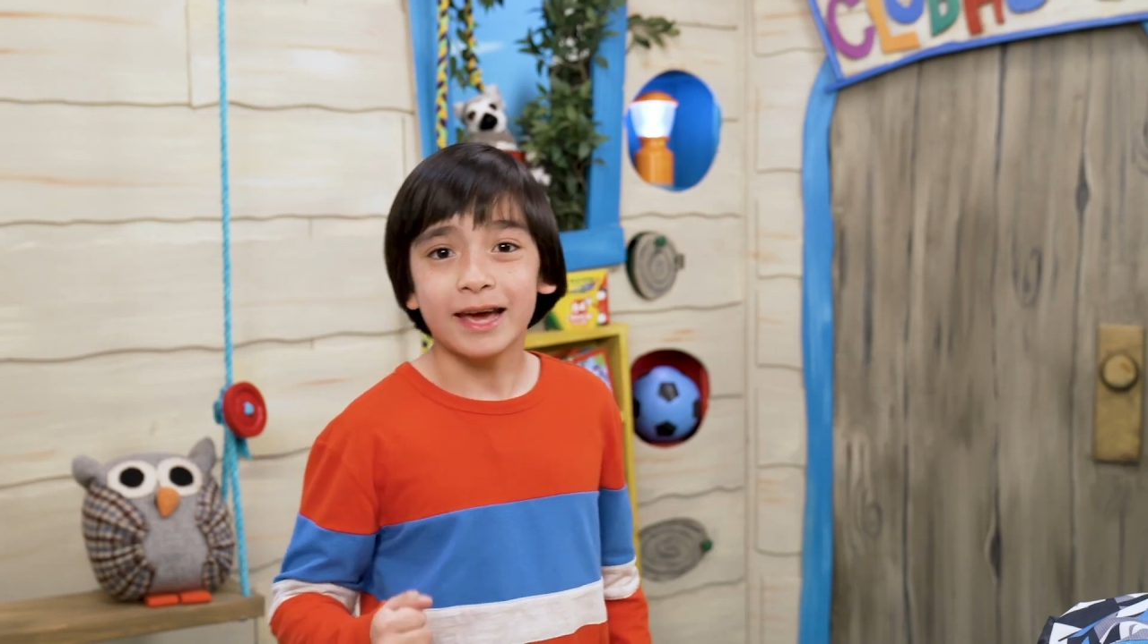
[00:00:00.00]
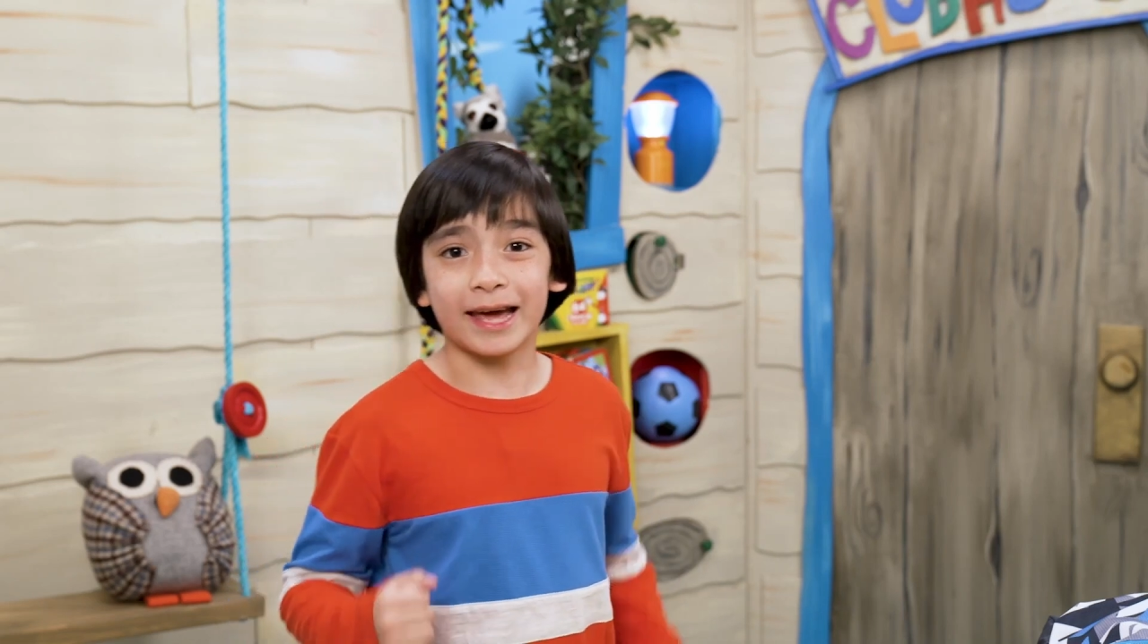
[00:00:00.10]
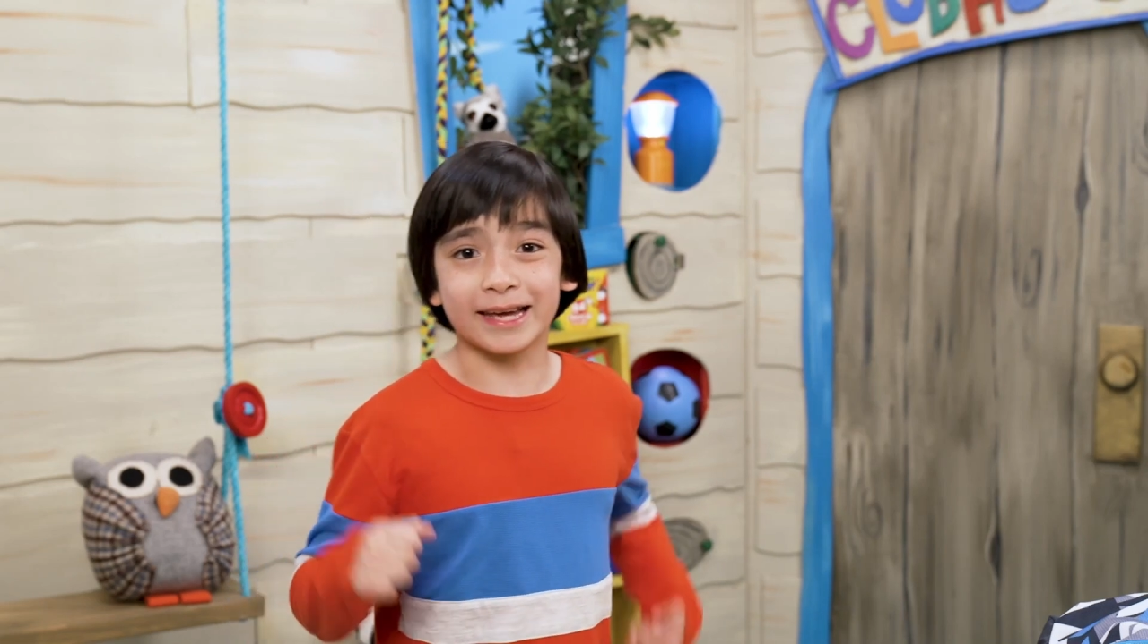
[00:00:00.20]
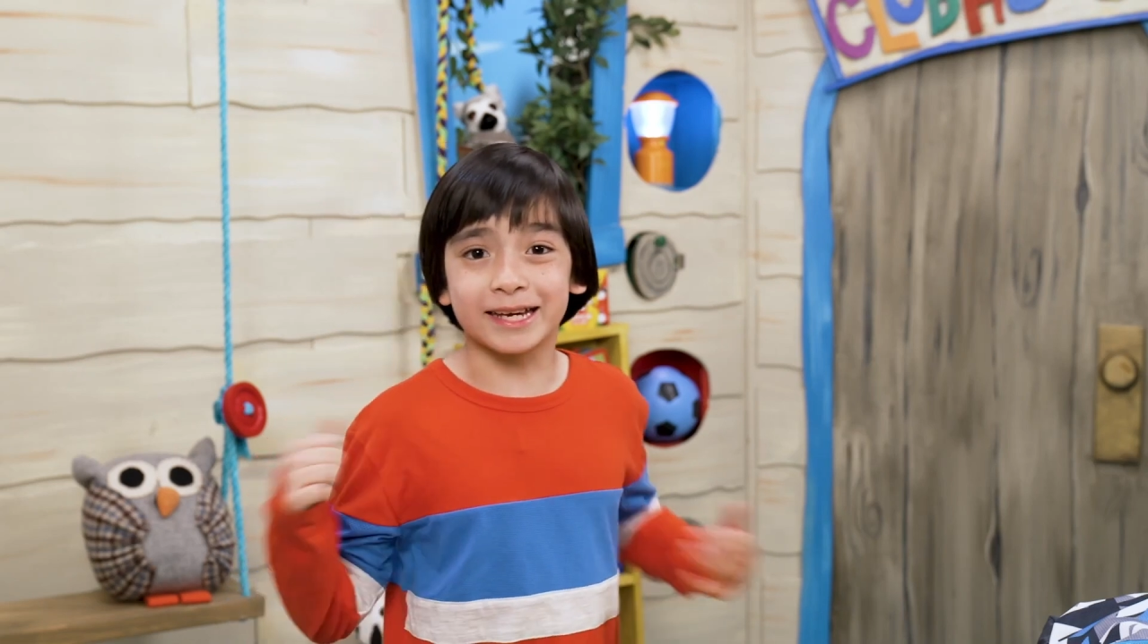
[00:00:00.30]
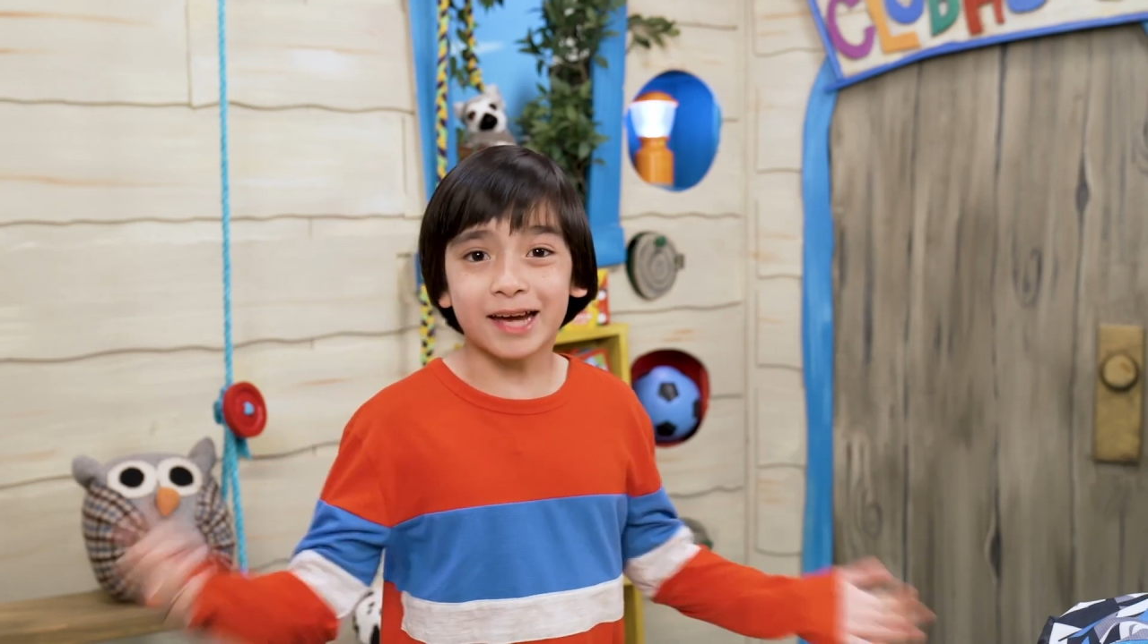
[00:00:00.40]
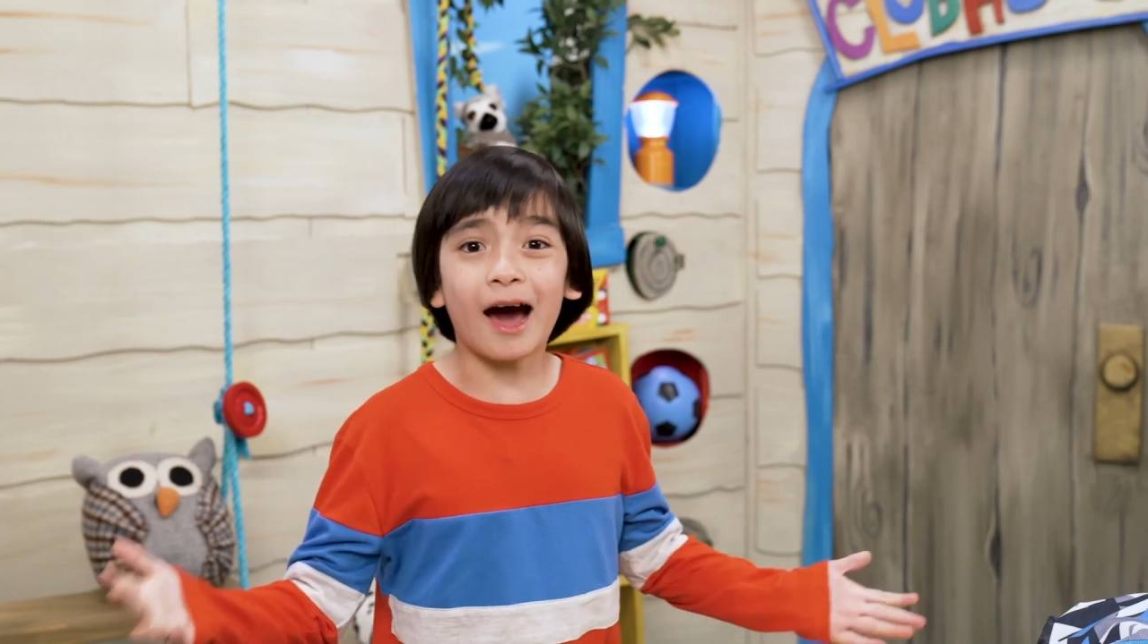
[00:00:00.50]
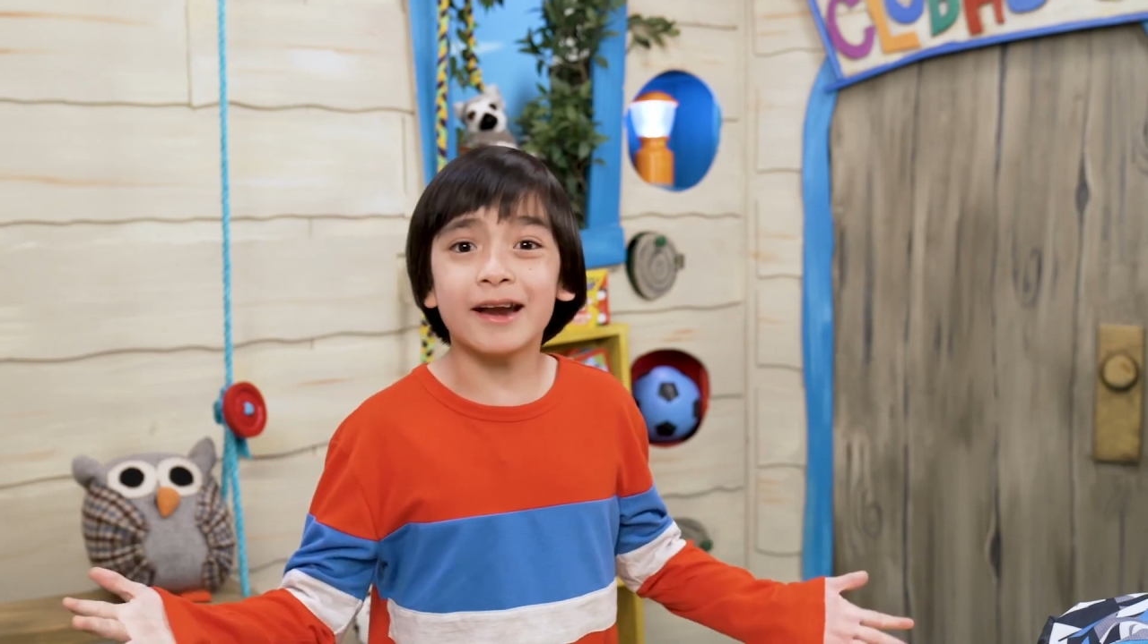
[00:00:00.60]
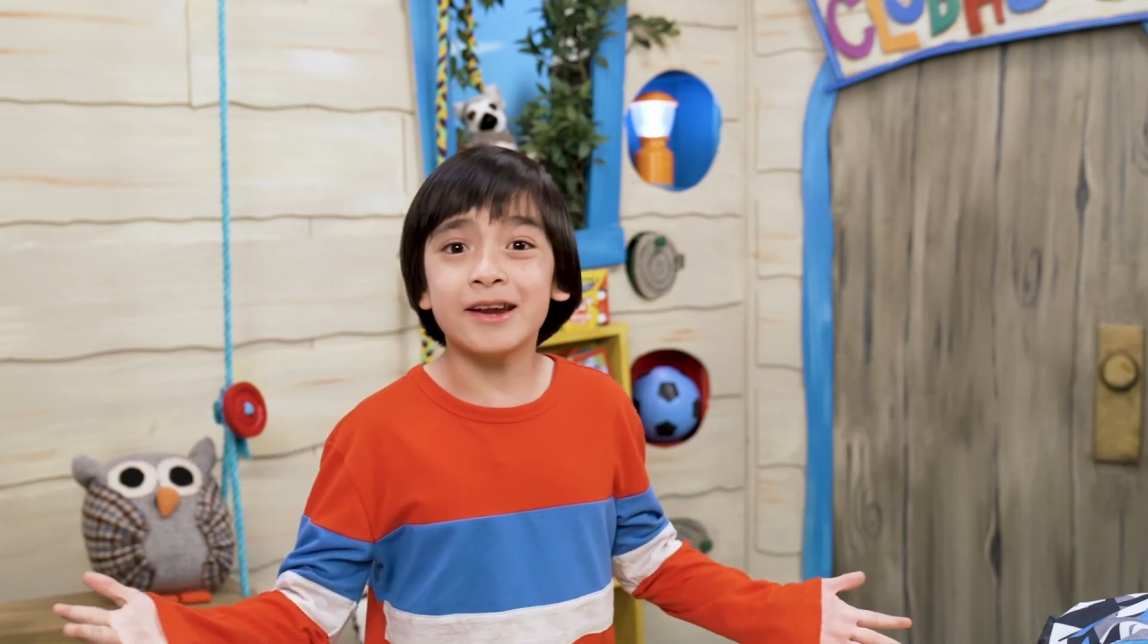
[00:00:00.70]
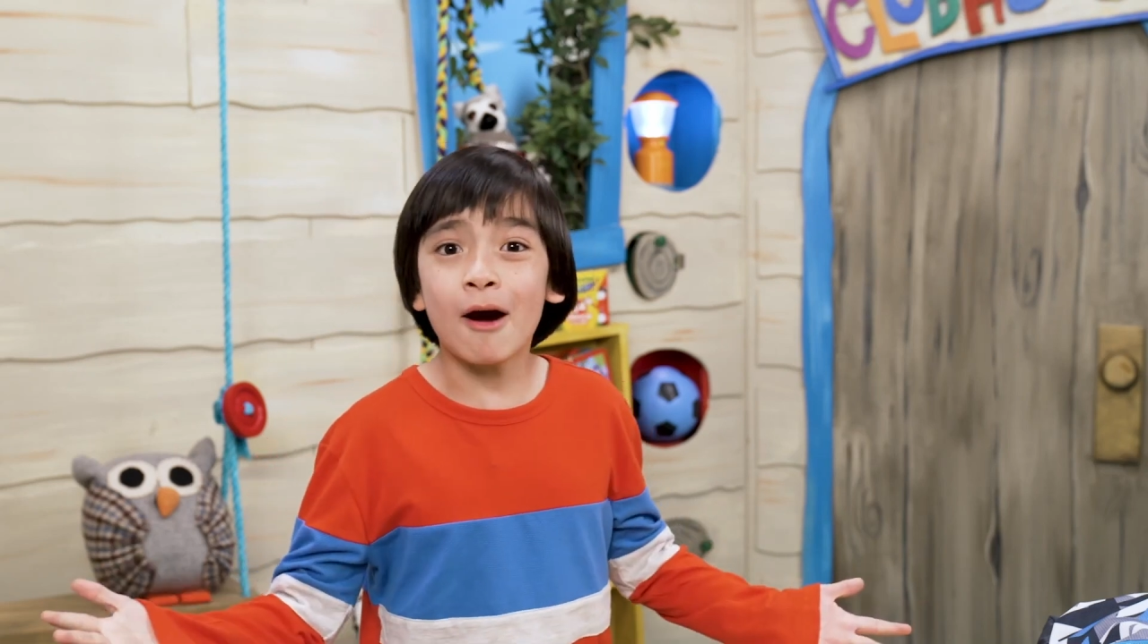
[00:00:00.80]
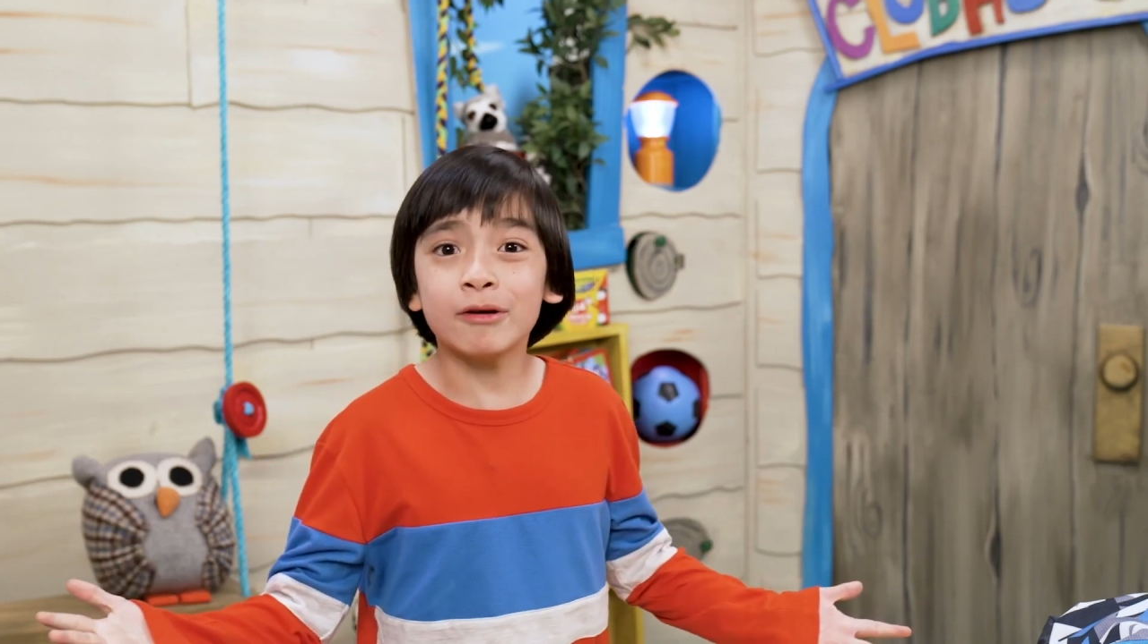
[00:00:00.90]
And
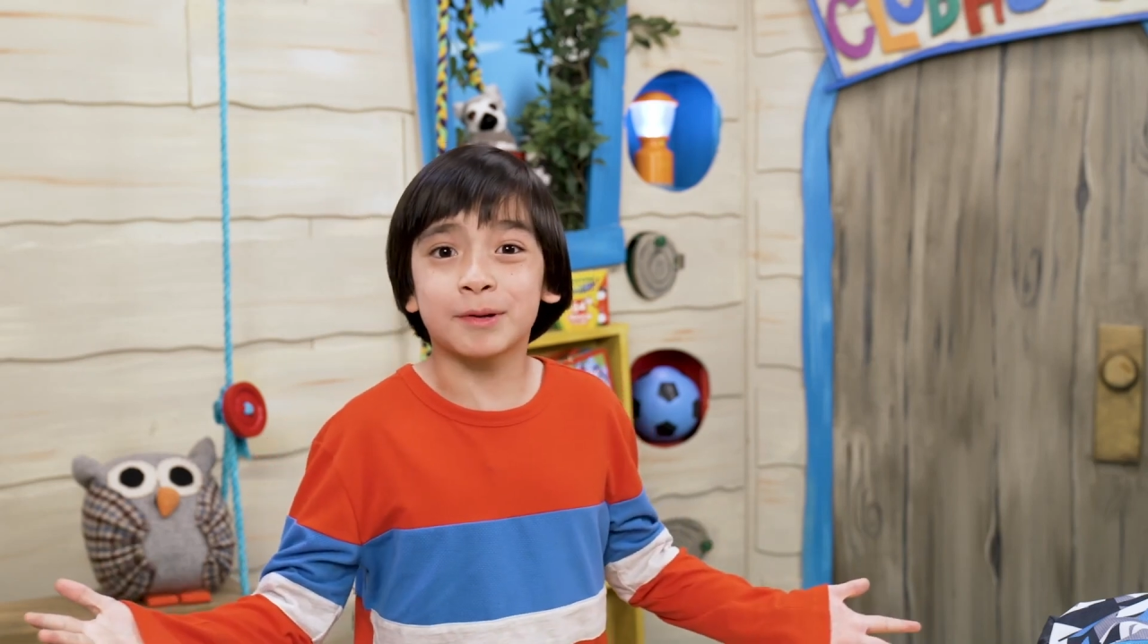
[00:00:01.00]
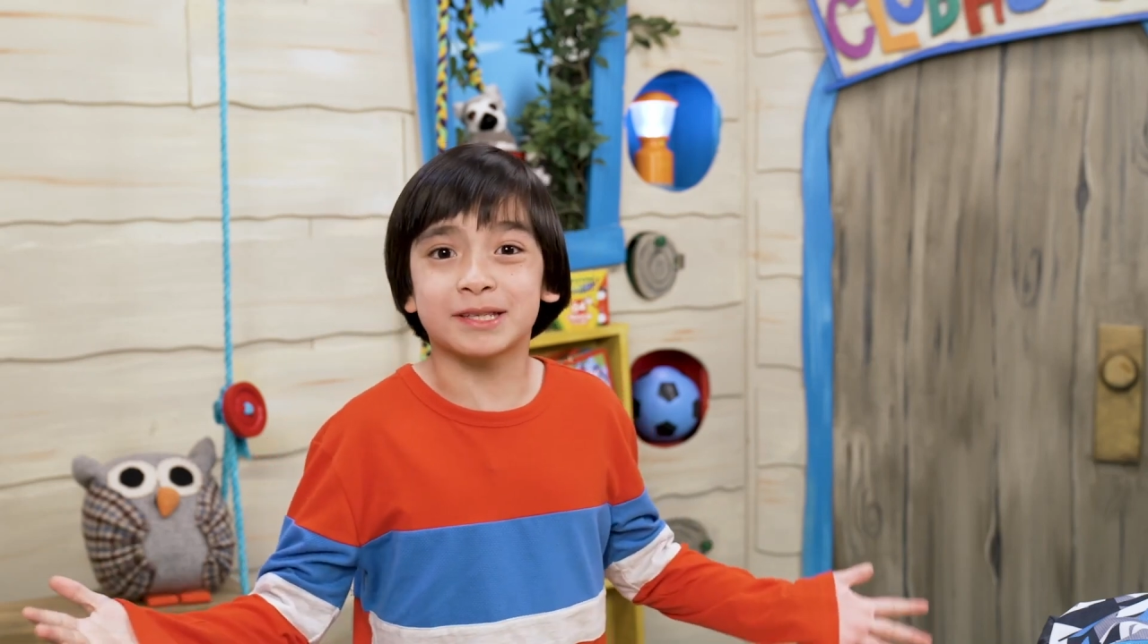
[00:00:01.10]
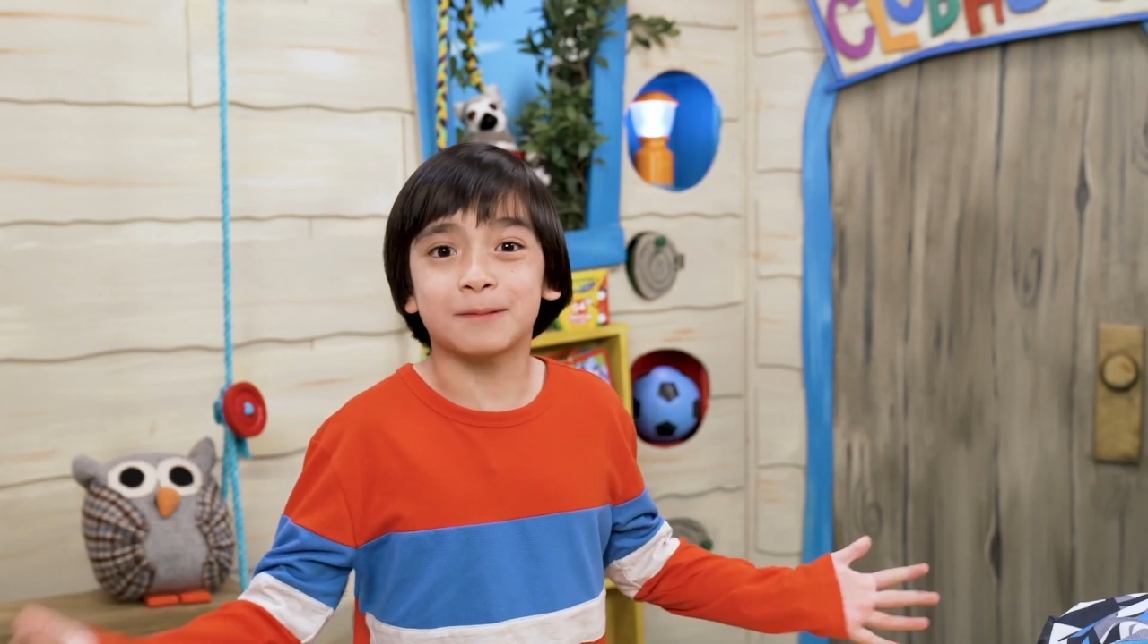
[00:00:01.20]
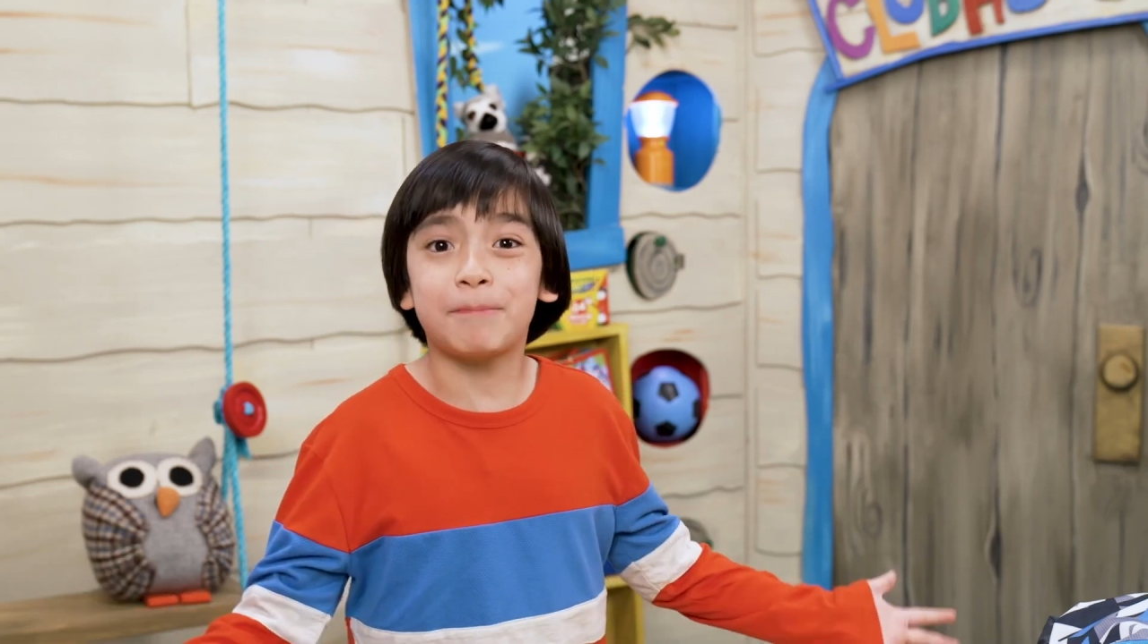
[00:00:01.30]
God knows what's